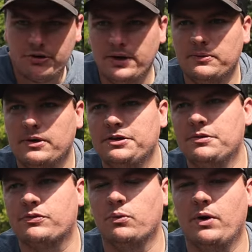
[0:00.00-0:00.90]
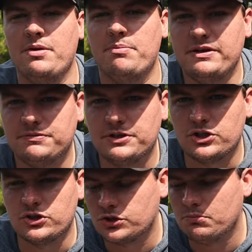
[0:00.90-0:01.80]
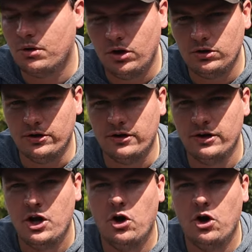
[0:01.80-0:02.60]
great one for when the bait fish are smaller